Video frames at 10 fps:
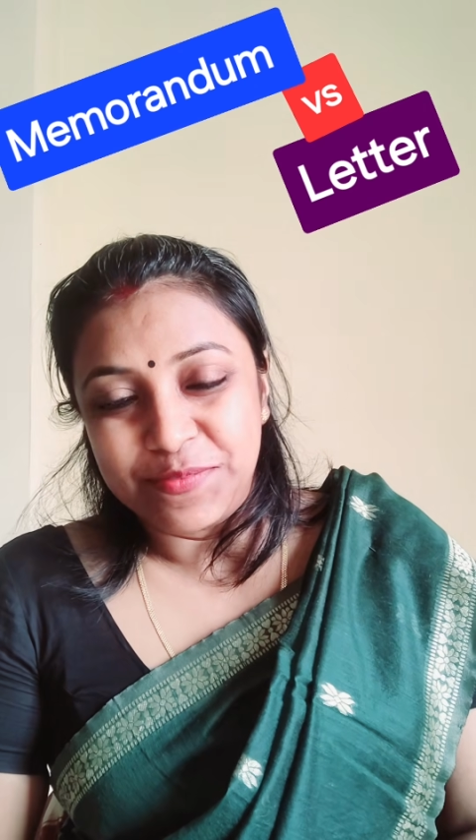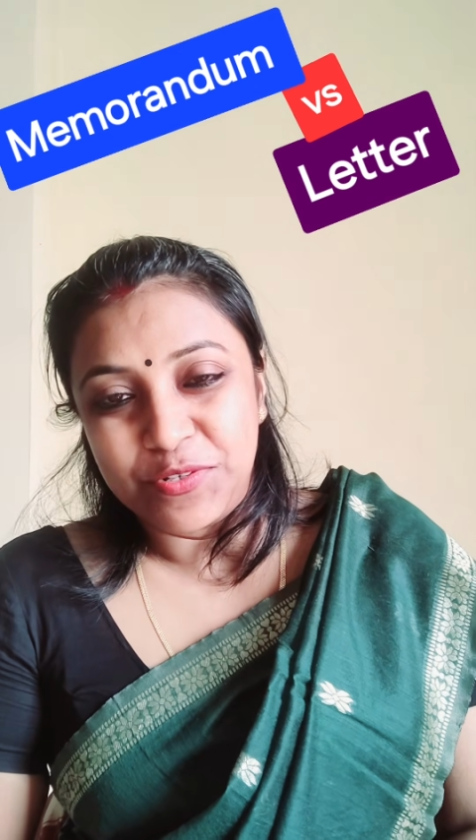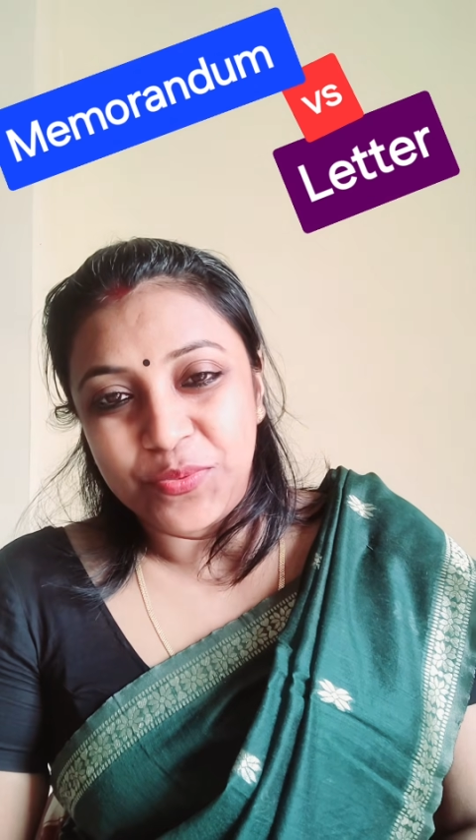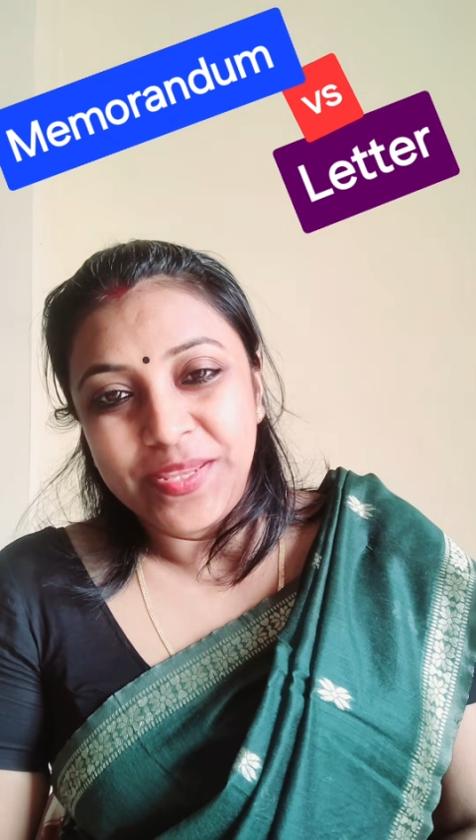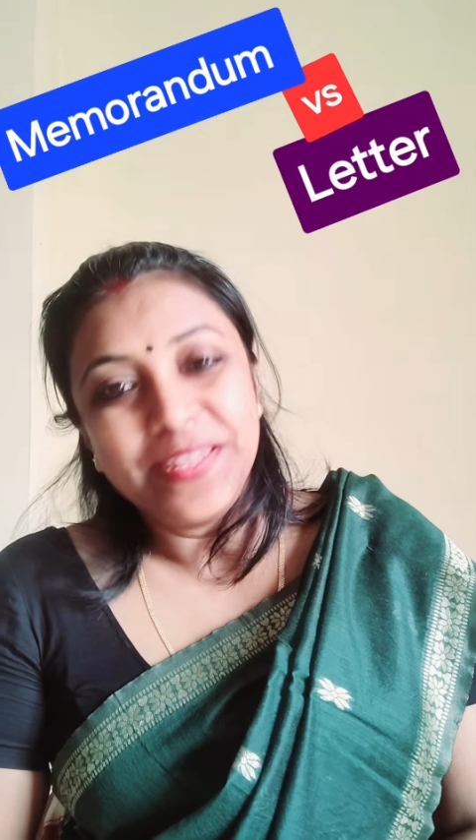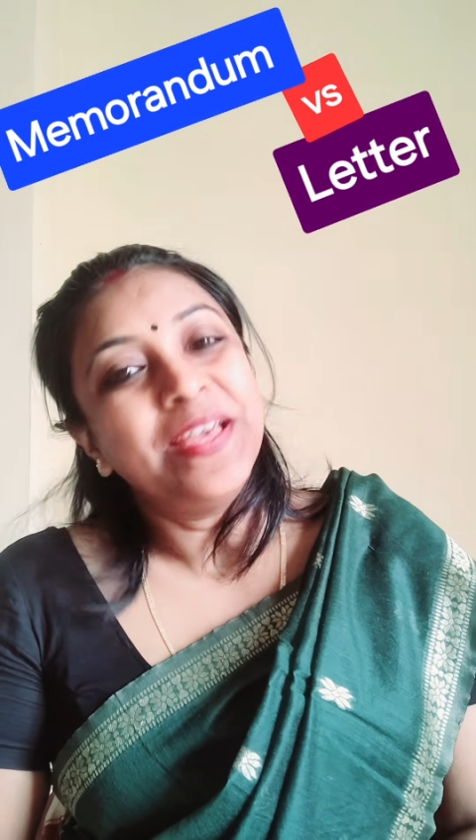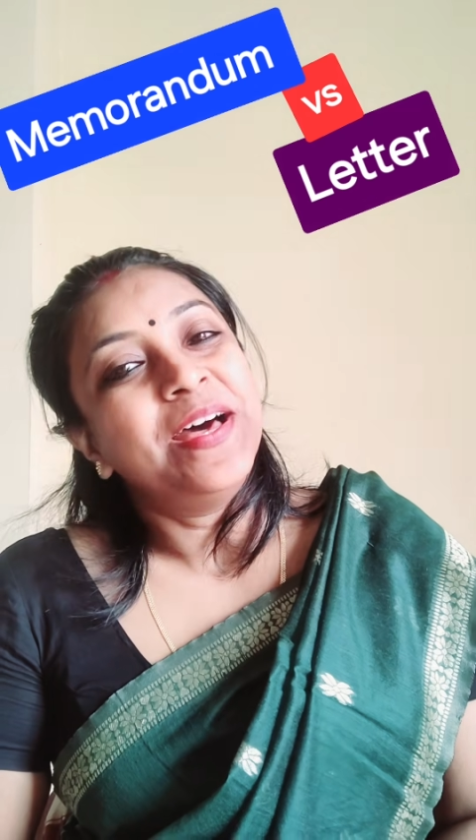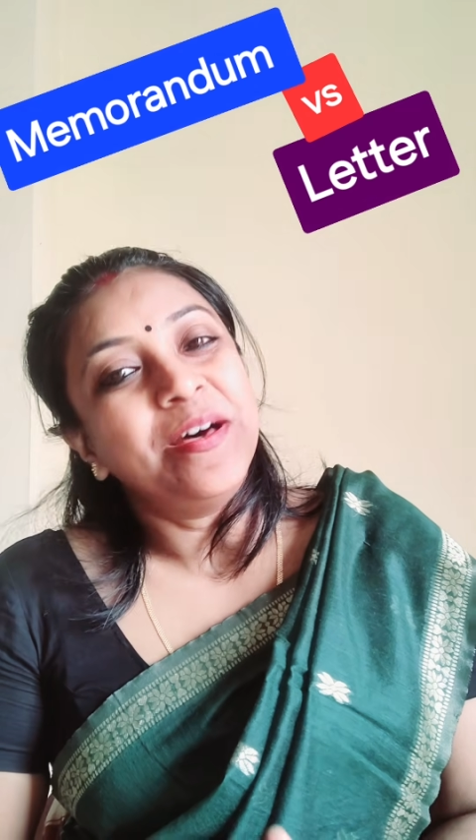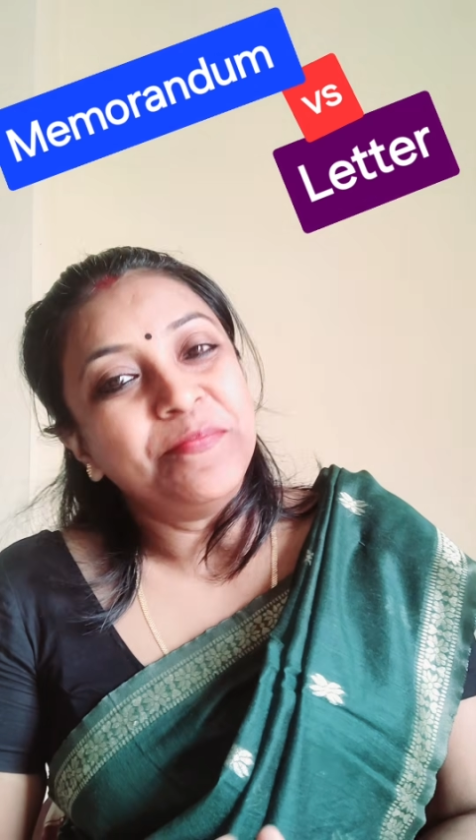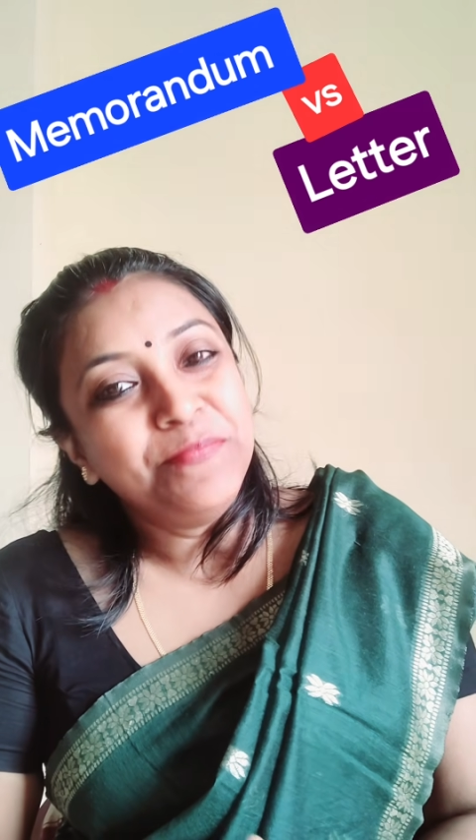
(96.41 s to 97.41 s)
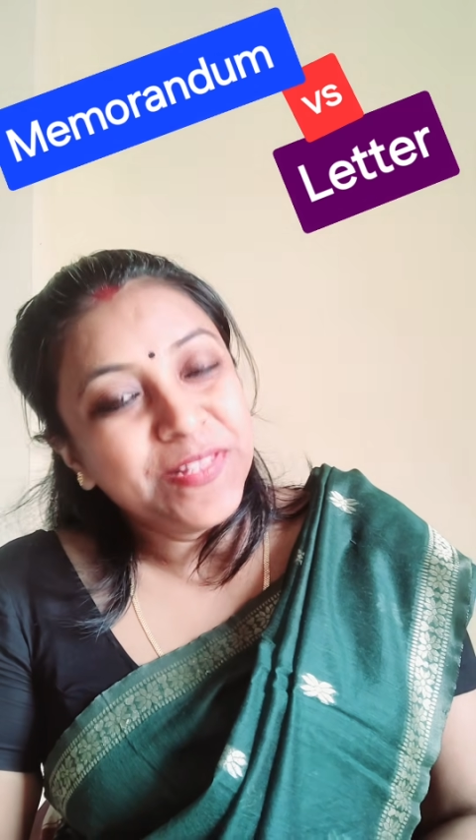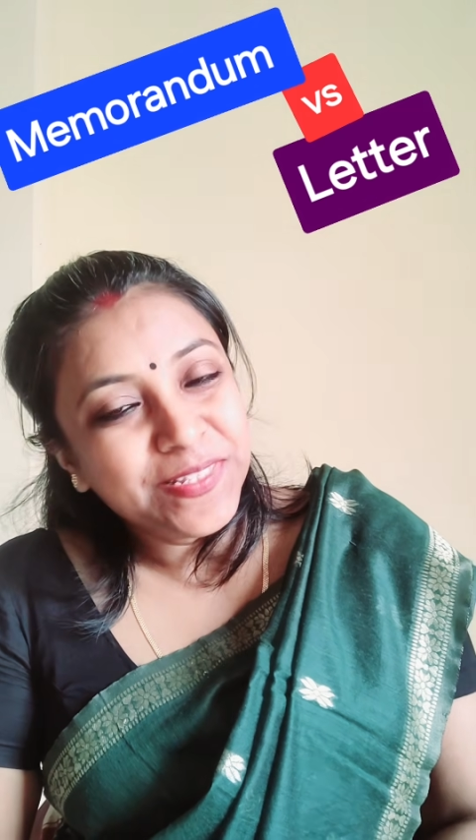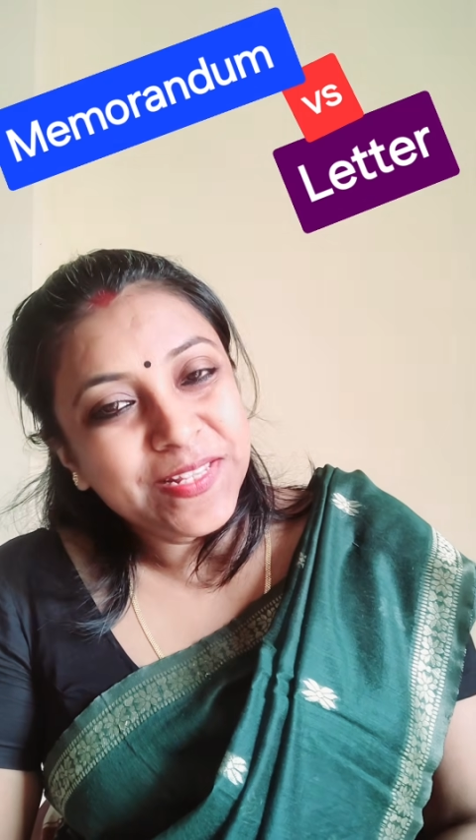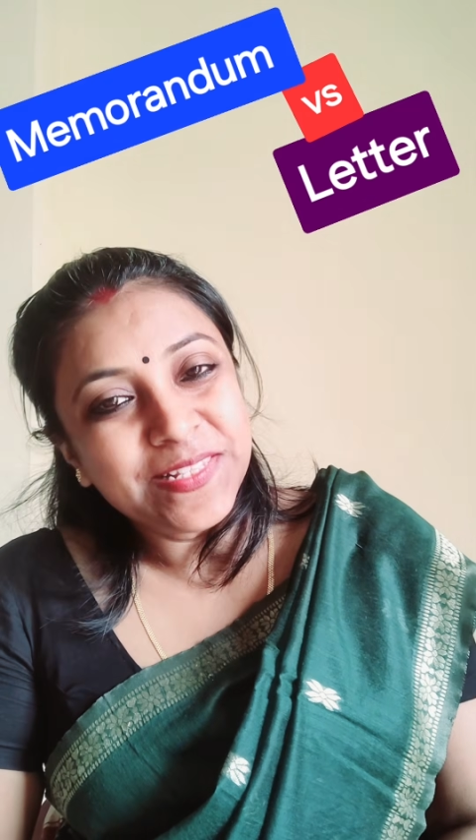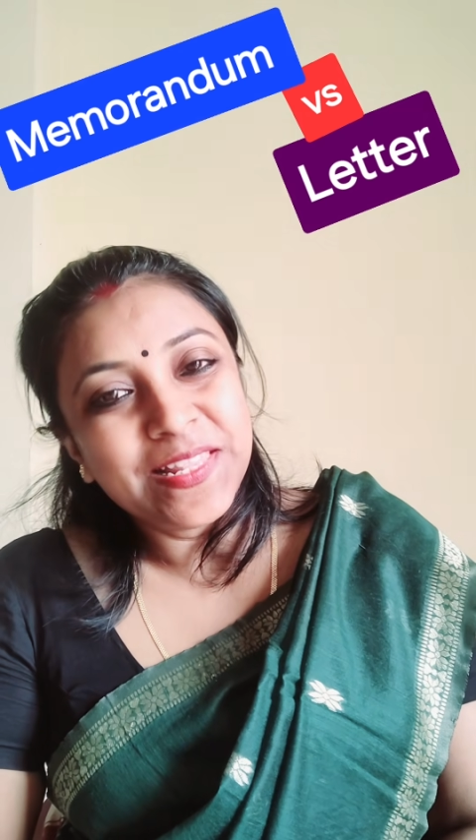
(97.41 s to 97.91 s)
between a
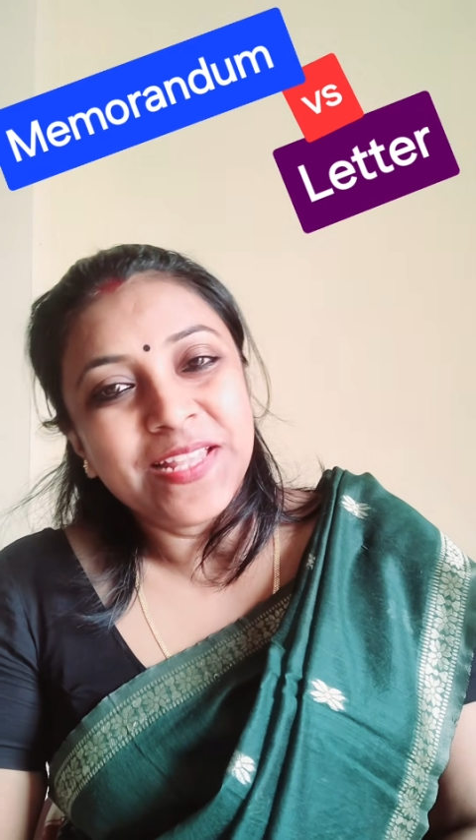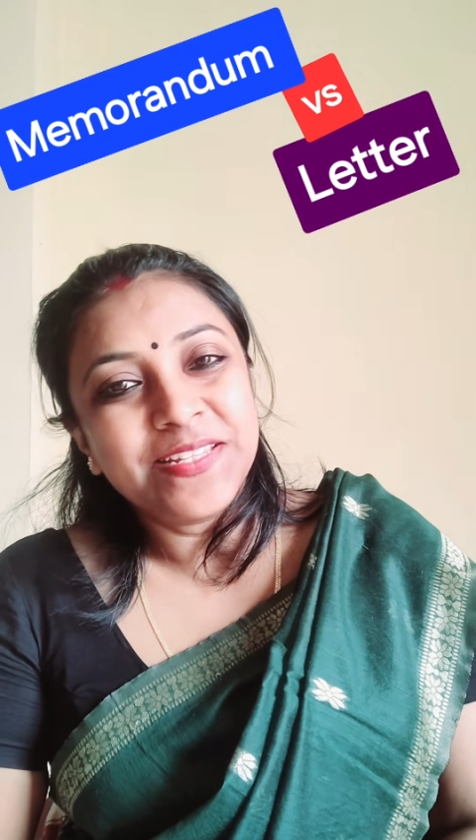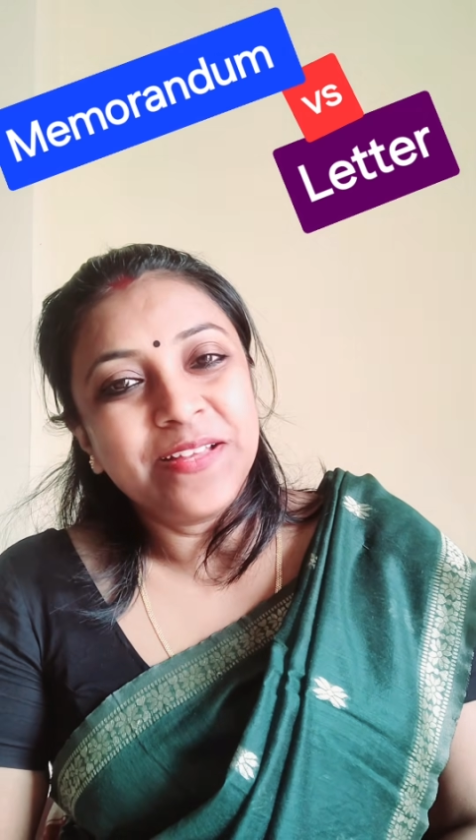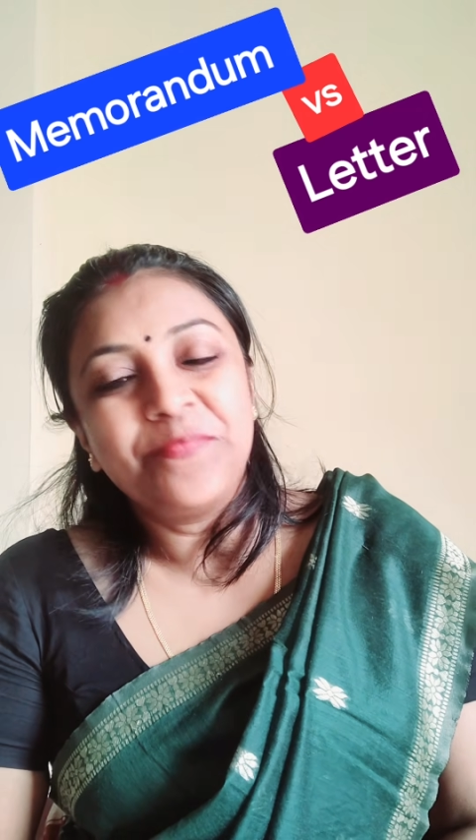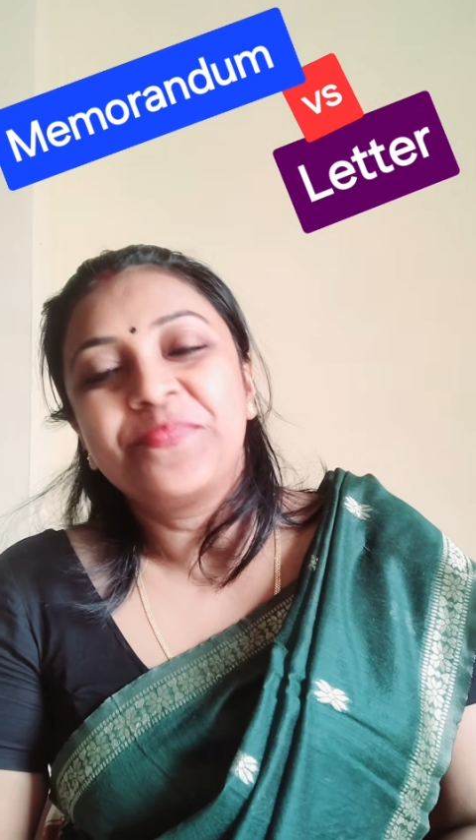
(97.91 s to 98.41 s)
business letter